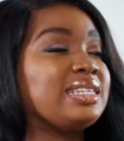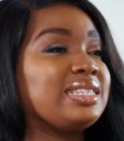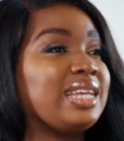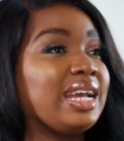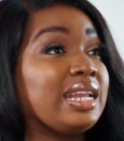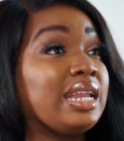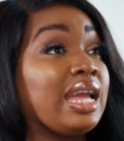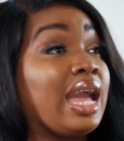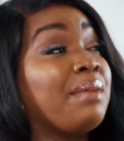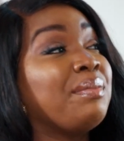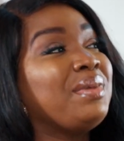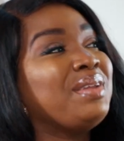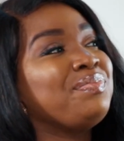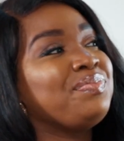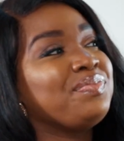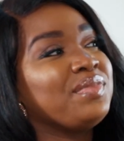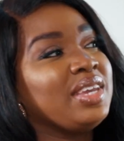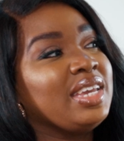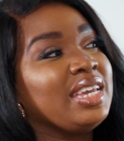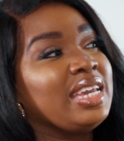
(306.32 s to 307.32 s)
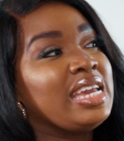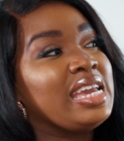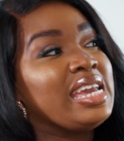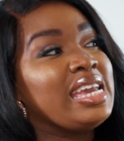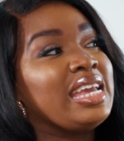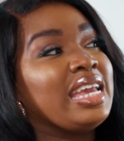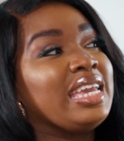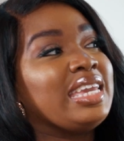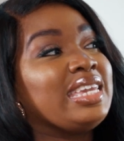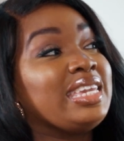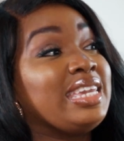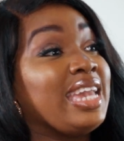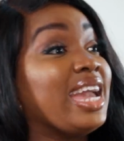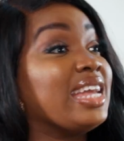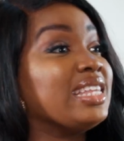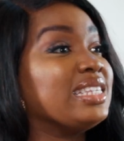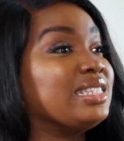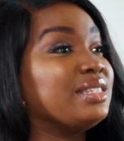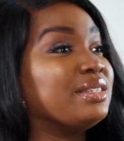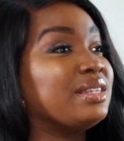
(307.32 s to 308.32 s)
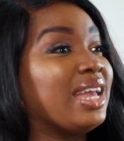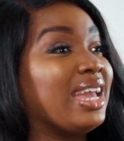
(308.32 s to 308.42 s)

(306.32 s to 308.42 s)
exactly. I mean, yes,